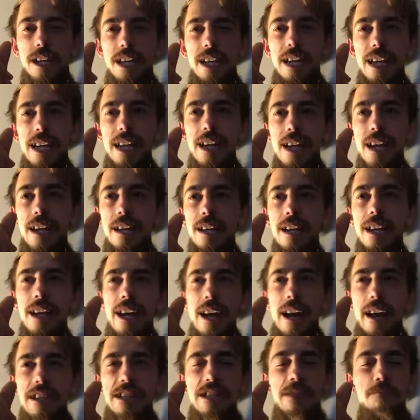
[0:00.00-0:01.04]
kid
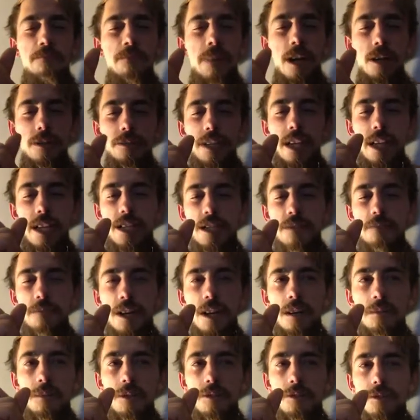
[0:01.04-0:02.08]
and I smelt that
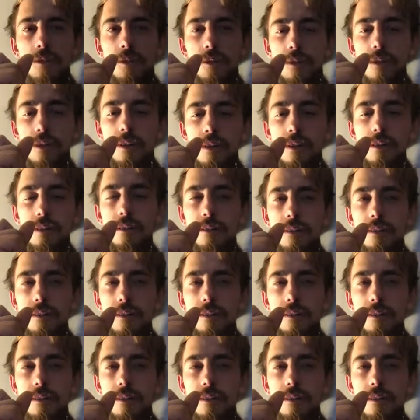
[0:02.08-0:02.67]
smell before.